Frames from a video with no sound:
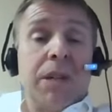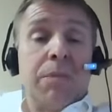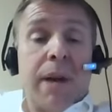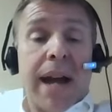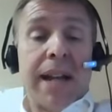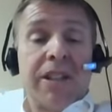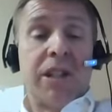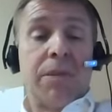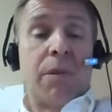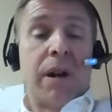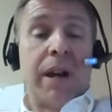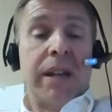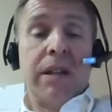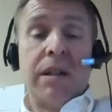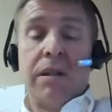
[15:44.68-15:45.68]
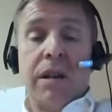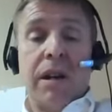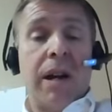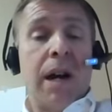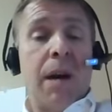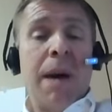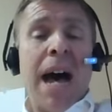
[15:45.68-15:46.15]
practice, Bryan.
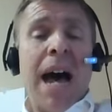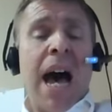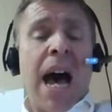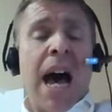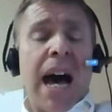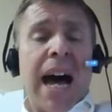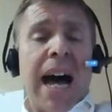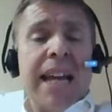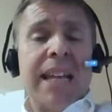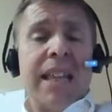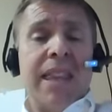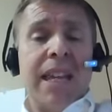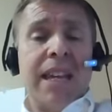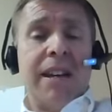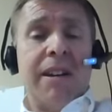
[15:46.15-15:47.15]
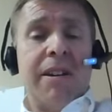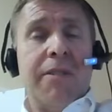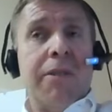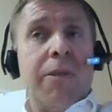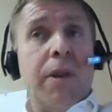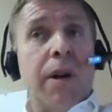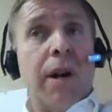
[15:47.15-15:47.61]
I can think
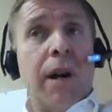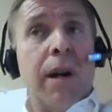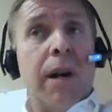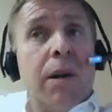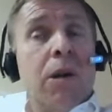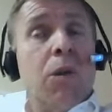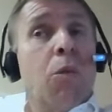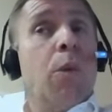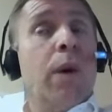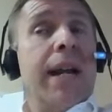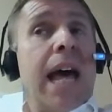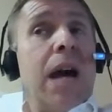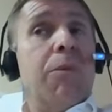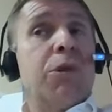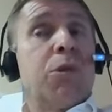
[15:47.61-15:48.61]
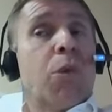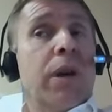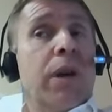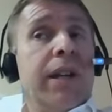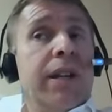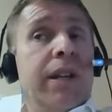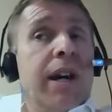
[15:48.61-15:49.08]
of when I was
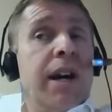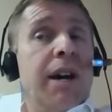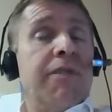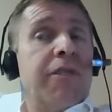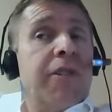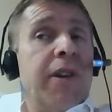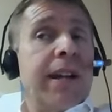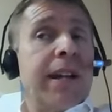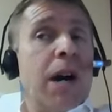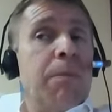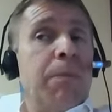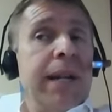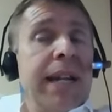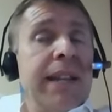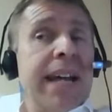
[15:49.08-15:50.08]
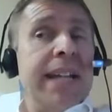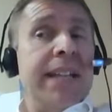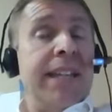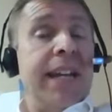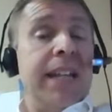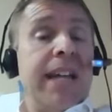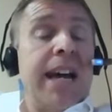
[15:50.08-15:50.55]
working for a company that
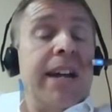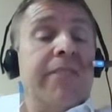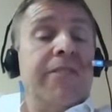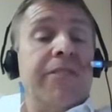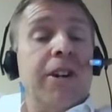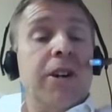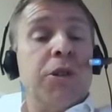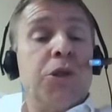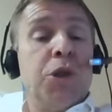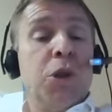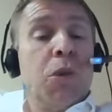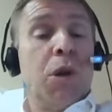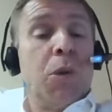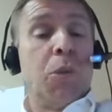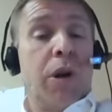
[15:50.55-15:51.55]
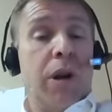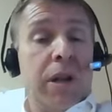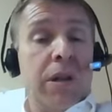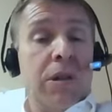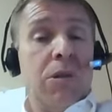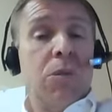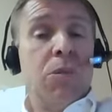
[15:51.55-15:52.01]
did a lot of sewer work.
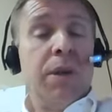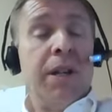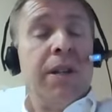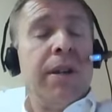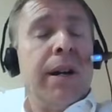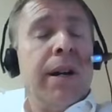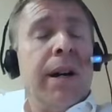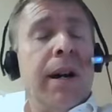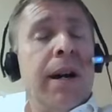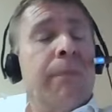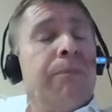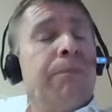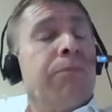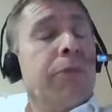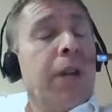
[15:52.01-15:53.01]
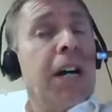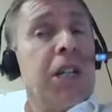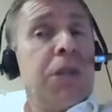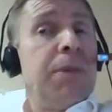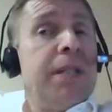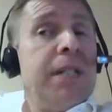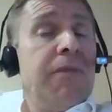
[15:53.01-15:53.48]
We
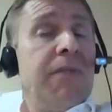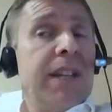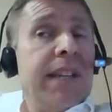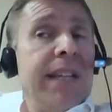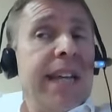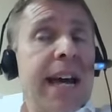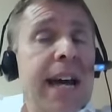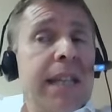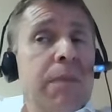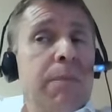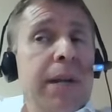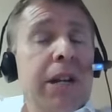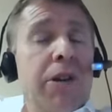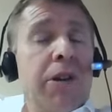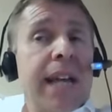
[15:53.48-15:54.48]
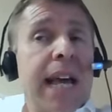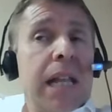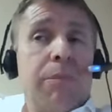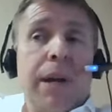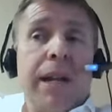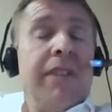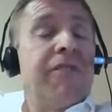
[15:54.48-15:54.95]
specifically had the meters
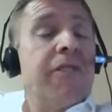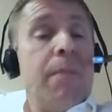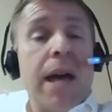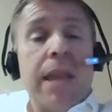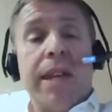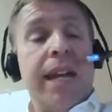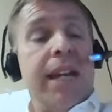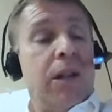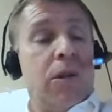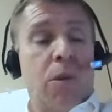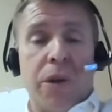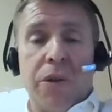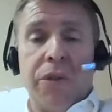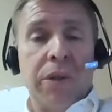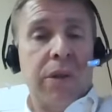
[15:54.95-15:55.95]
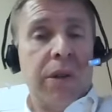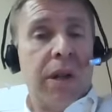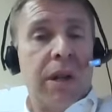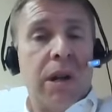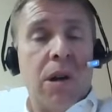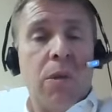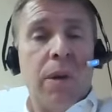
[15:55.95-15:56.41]
calibrated for methane, of course,
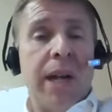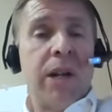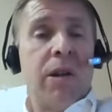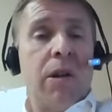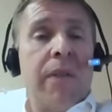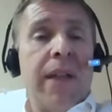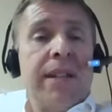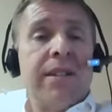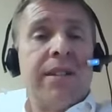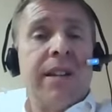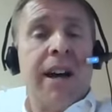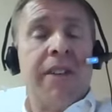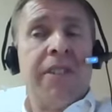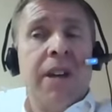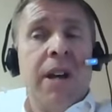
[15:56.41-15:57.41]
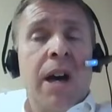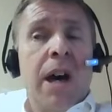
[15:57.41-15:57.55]
and all that stuff.